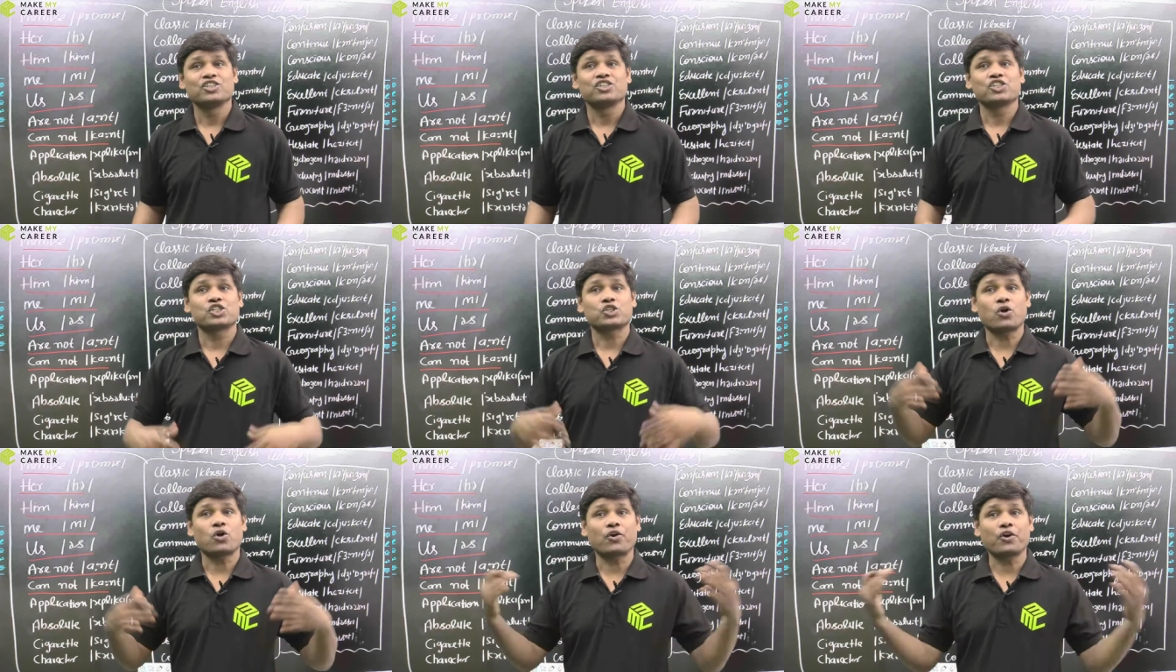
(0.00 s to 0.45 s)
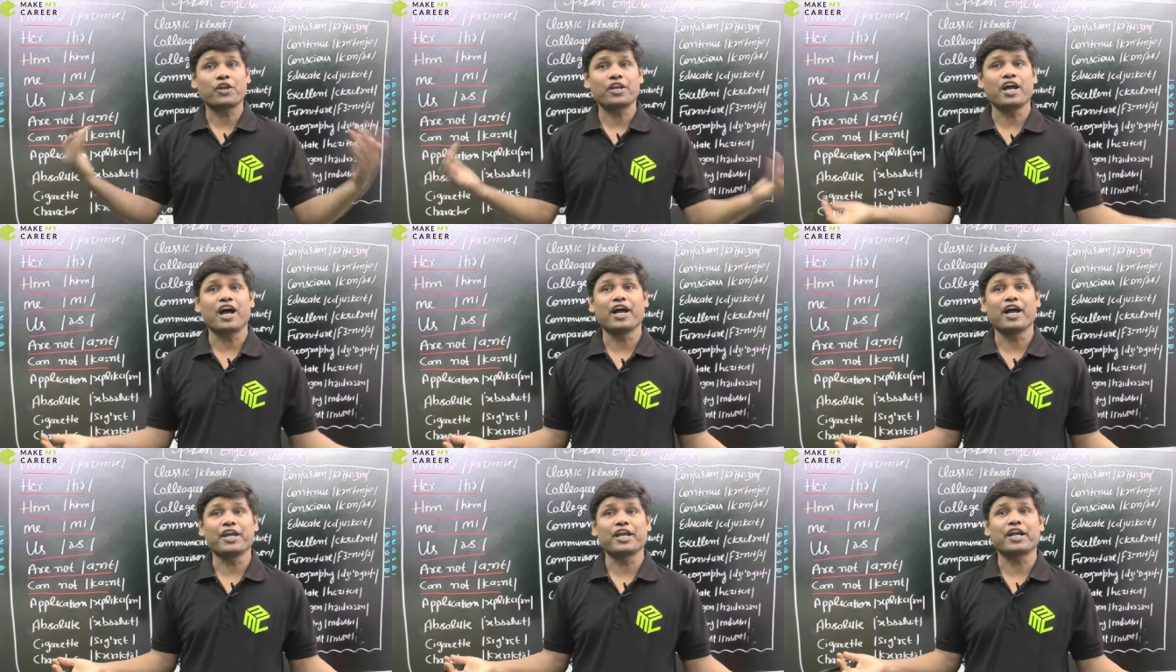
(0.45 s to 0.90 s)
Sorry,
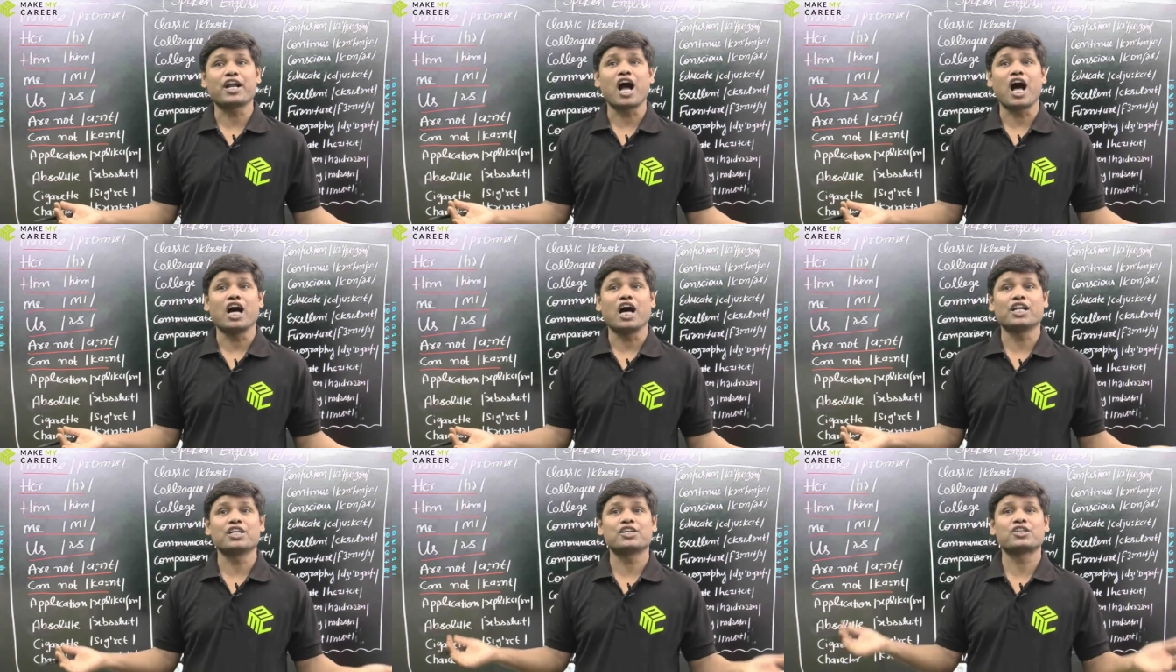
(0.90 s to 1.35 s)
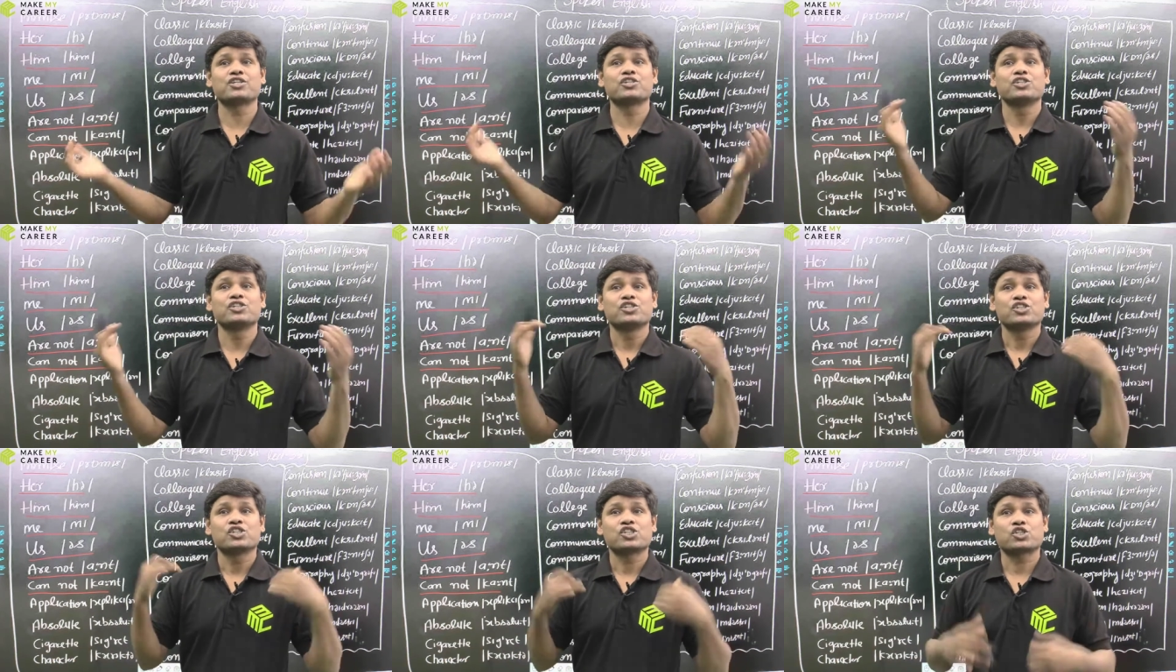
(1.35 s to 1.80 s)
I can't.
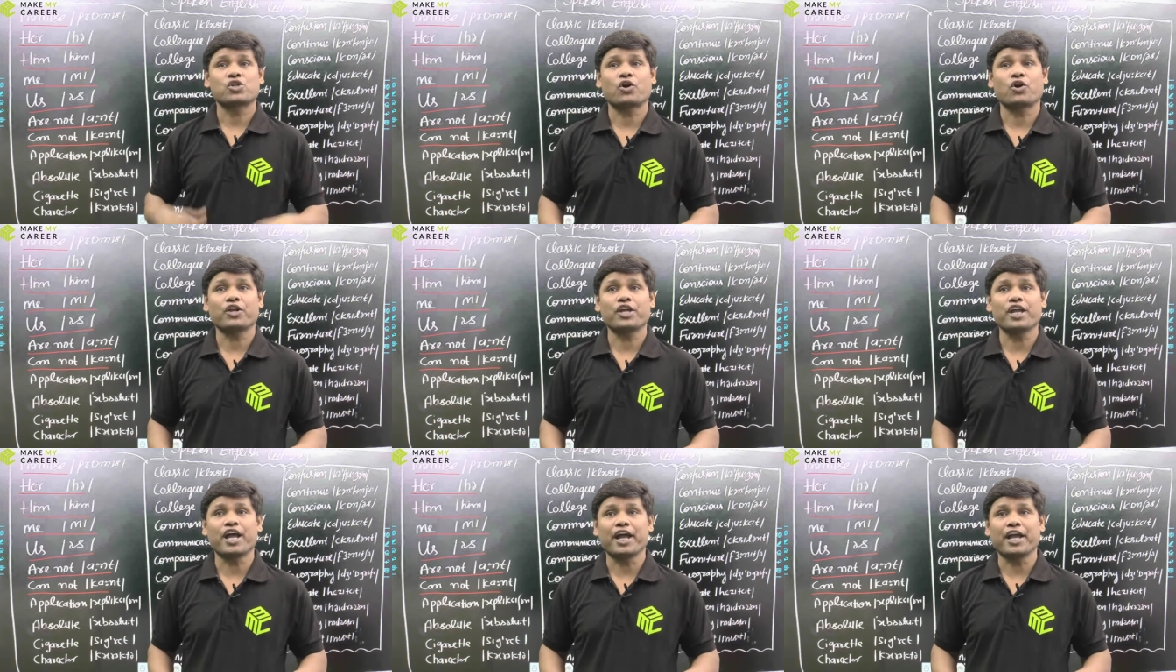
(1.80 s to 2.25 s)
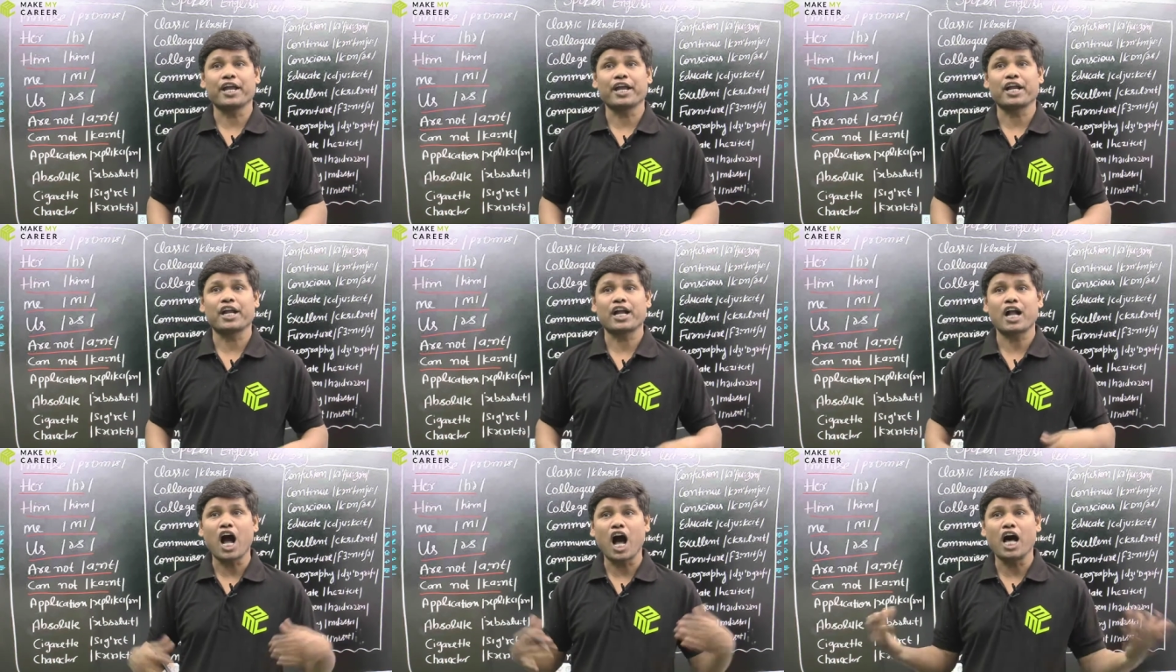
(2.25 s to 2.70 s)
Sorry, I
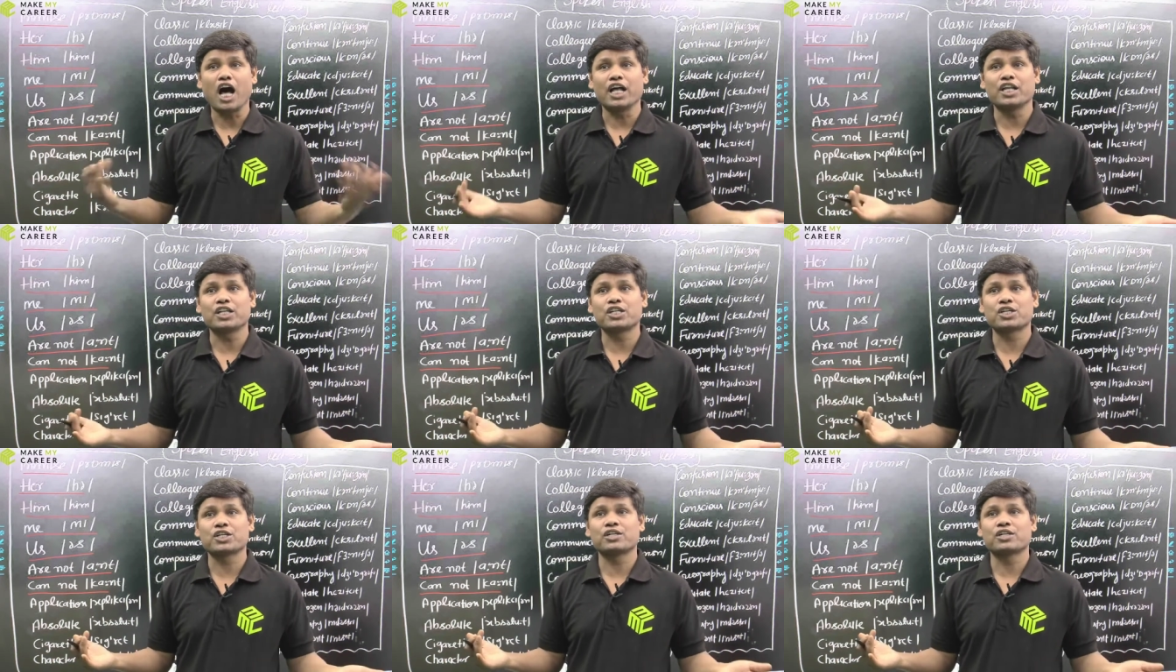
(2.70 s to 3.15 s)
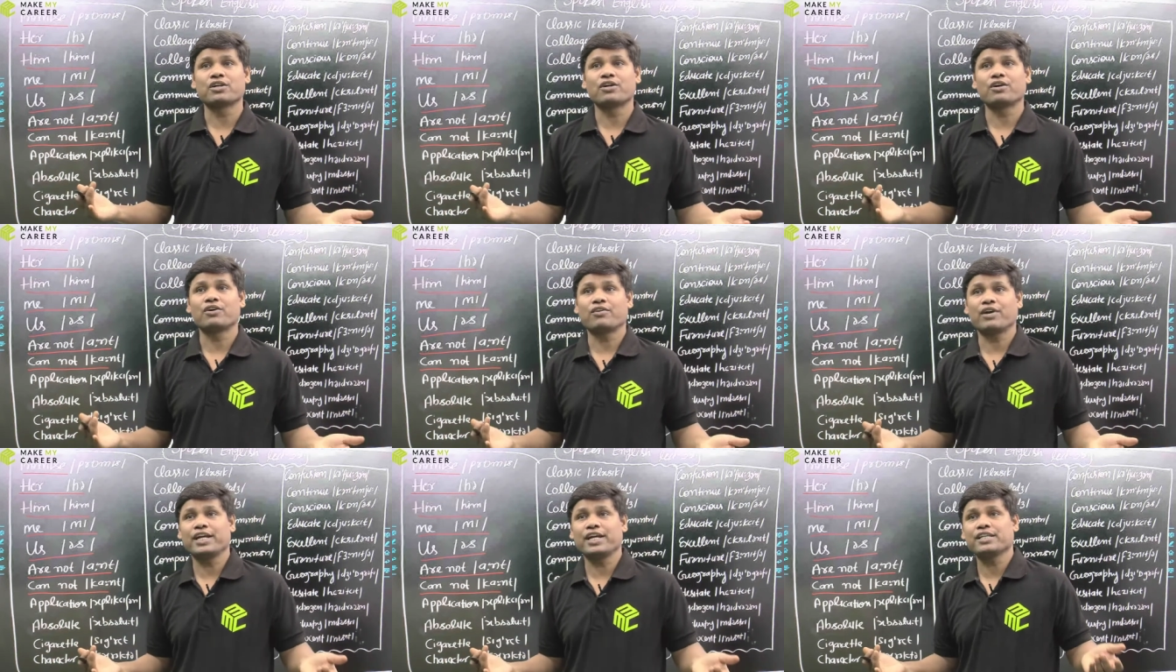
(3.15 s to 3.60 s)
can't.
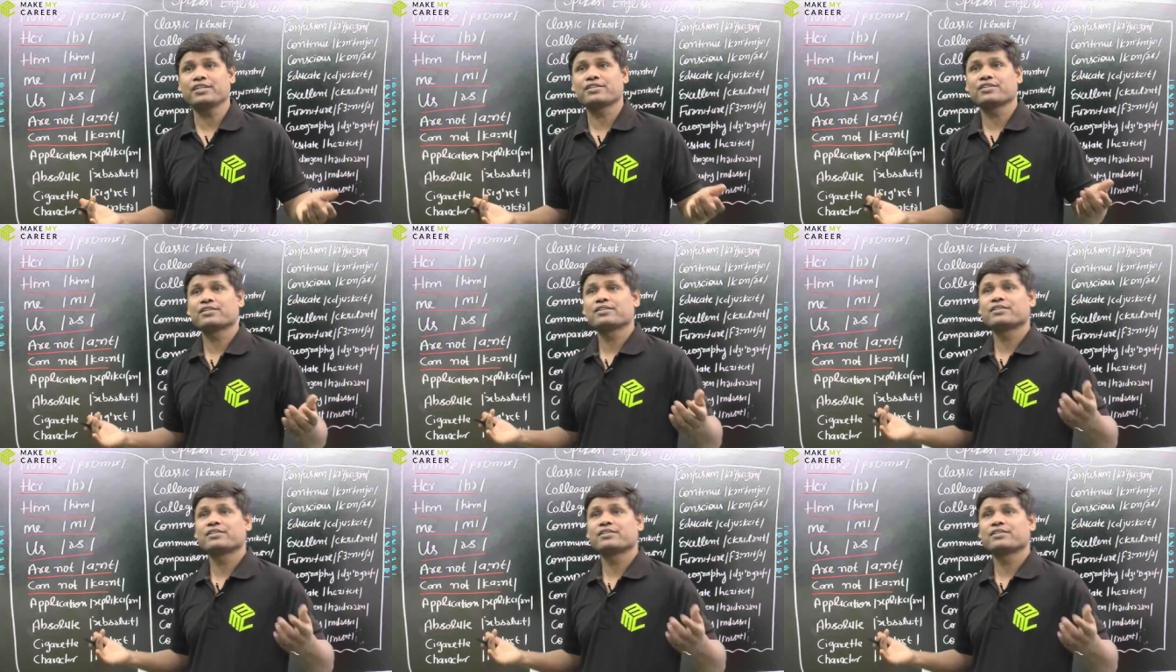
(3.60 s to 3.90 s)
Right?